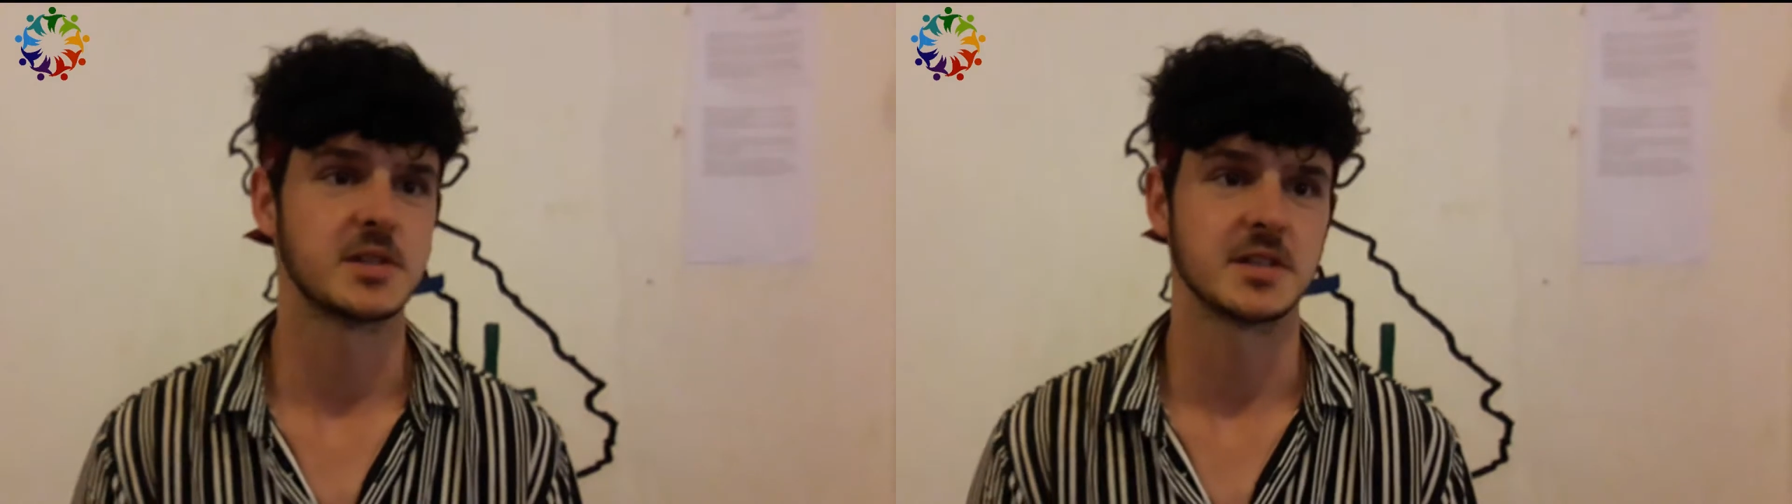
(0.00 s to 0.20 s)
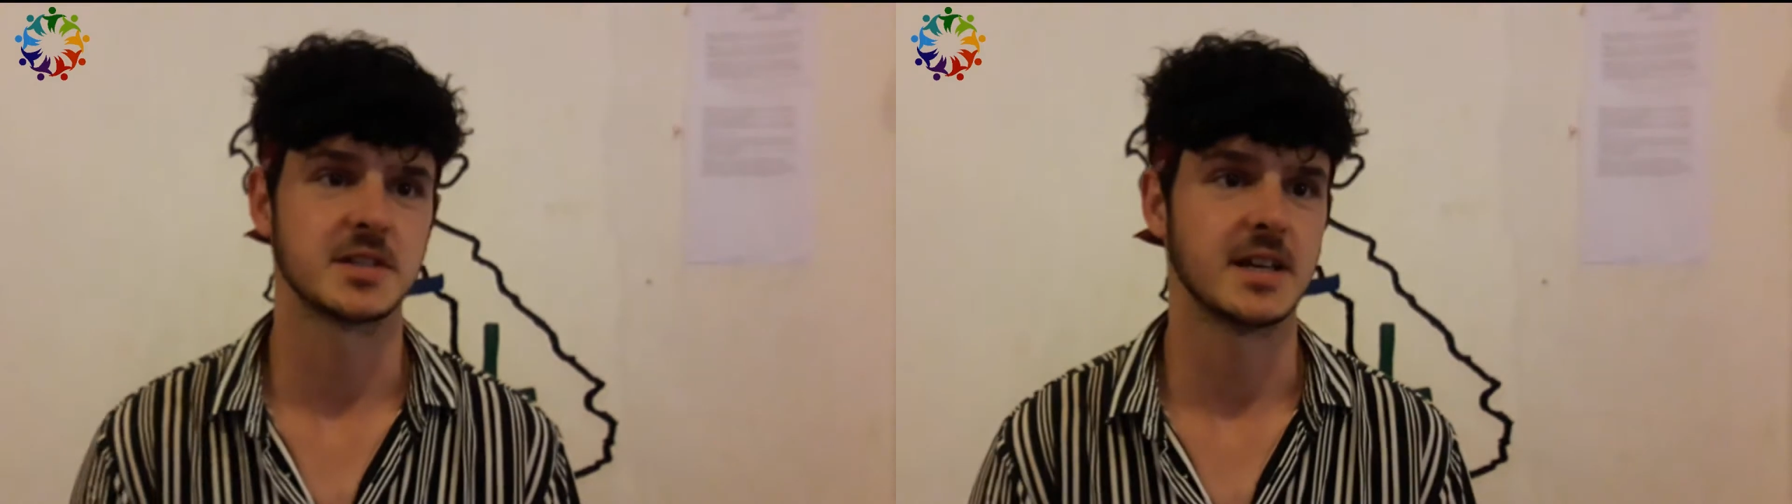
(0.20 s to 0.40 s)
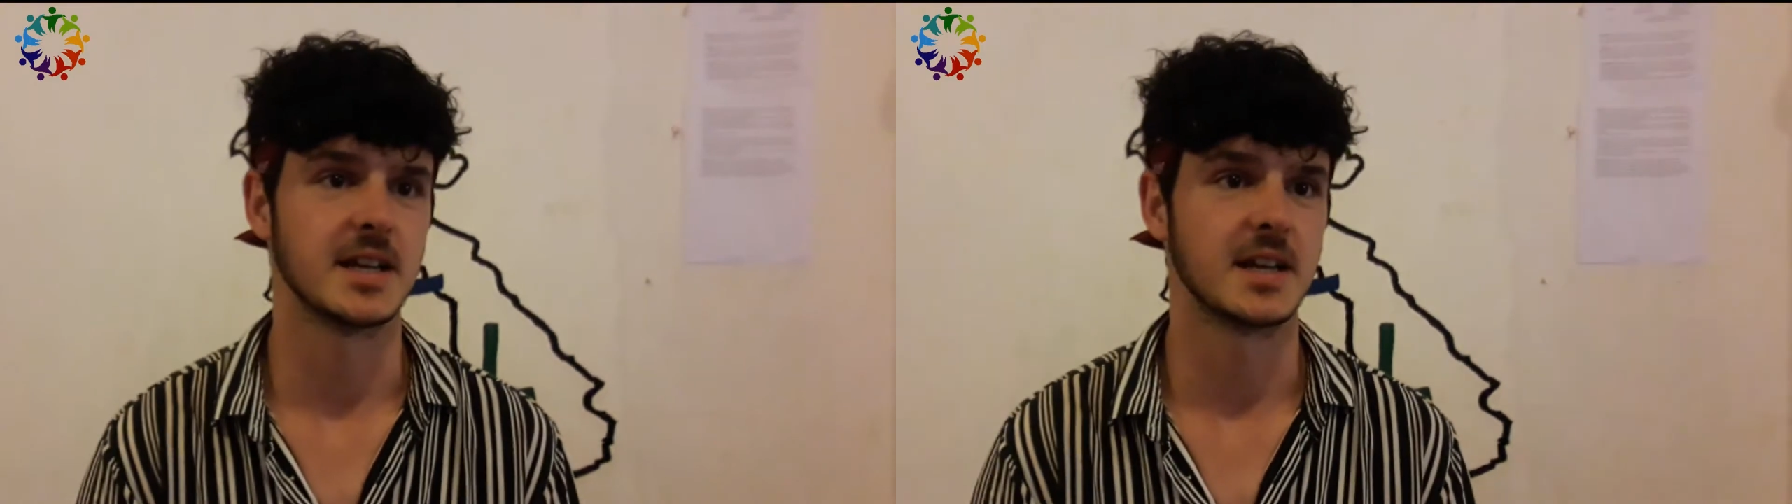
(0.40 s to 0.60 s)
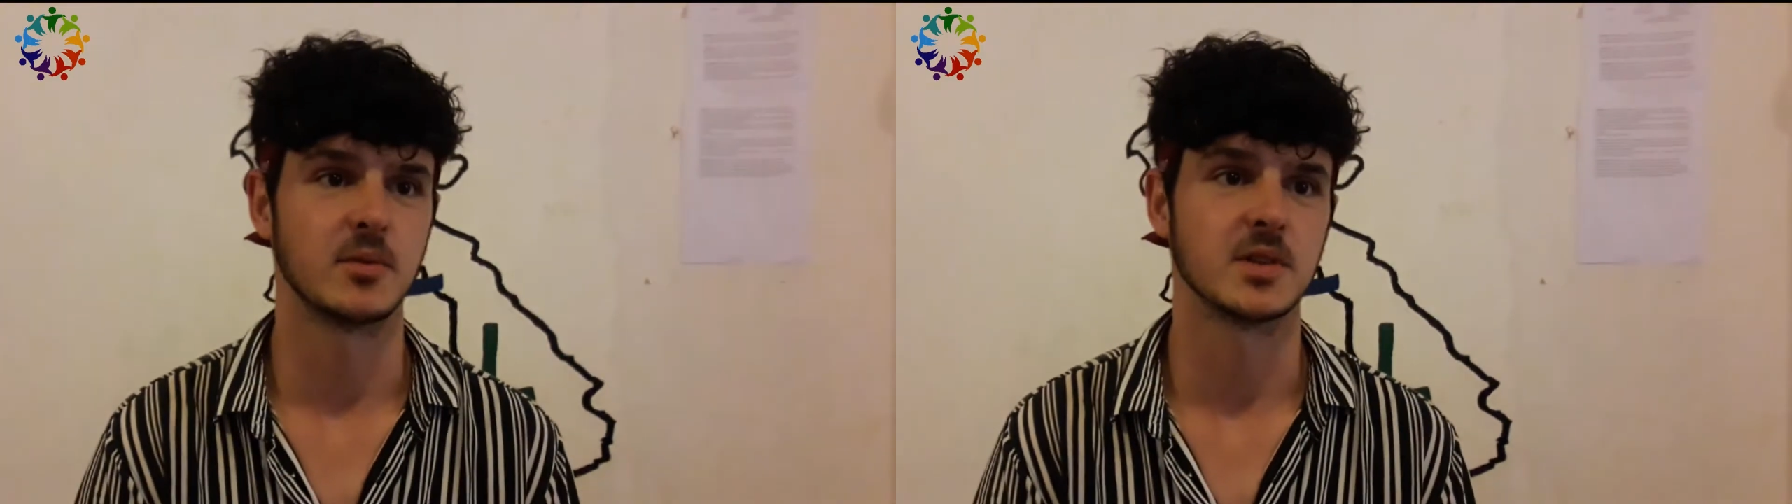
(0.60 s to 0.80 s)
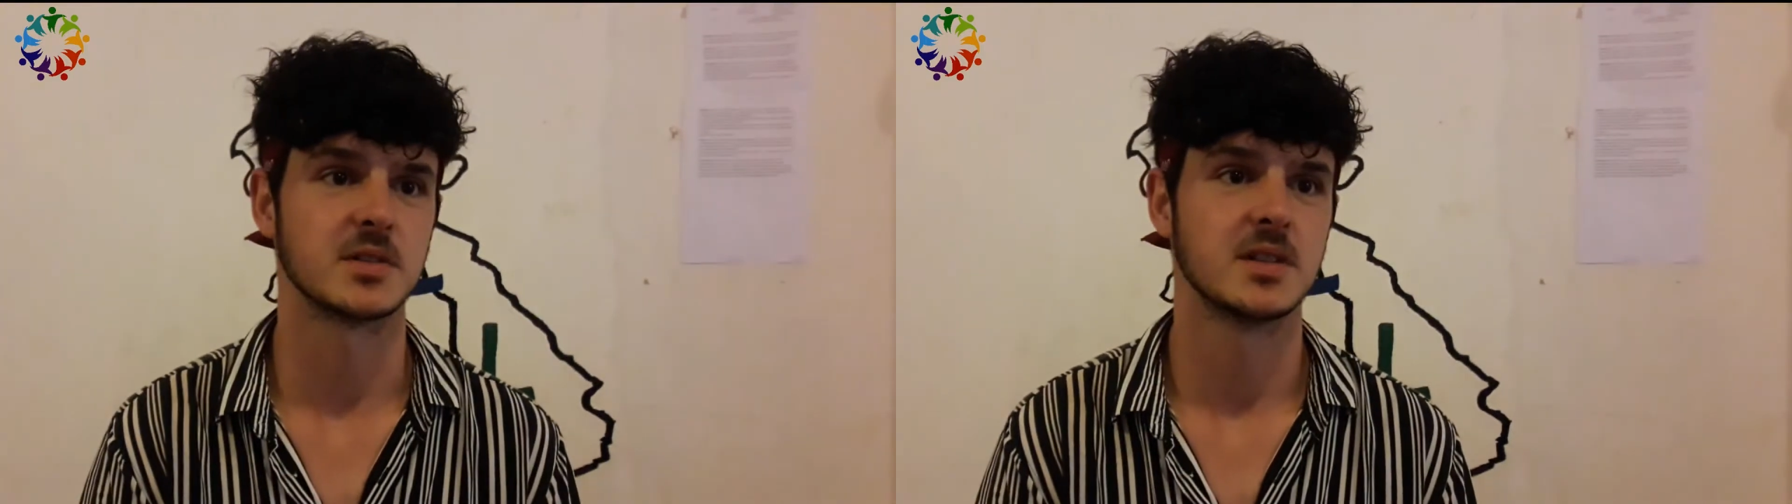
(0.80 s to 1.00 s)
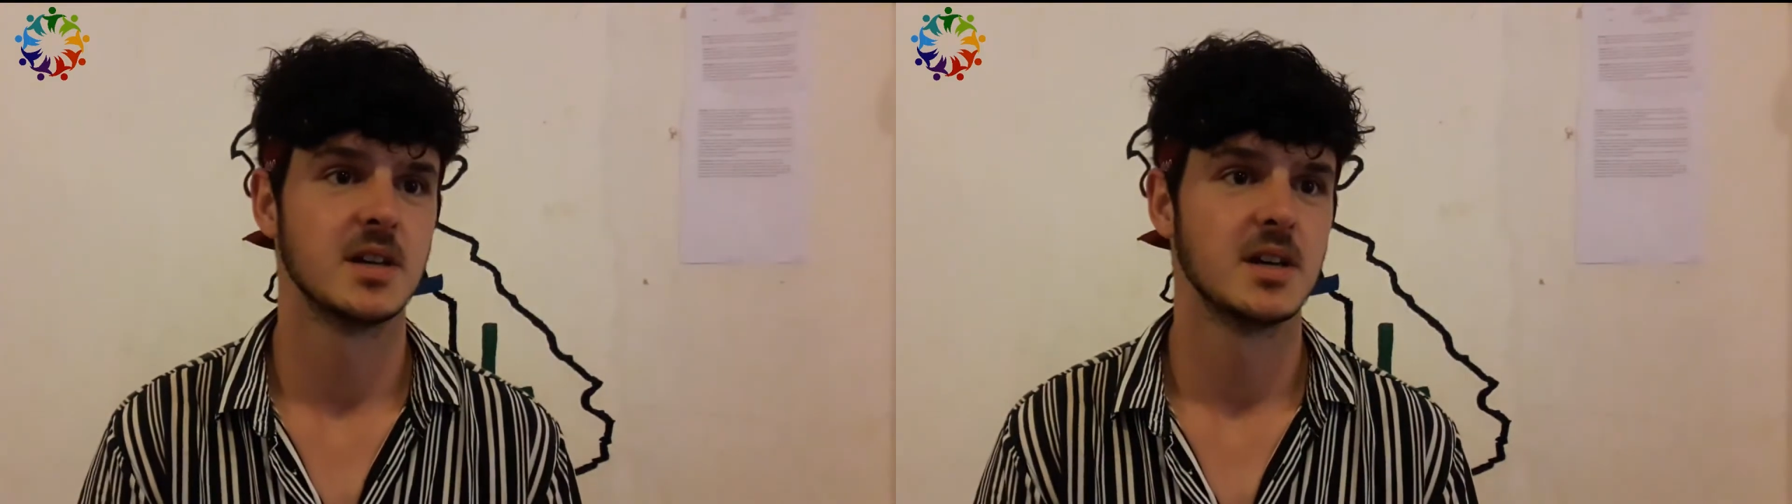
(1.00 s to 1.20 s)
I stayed at was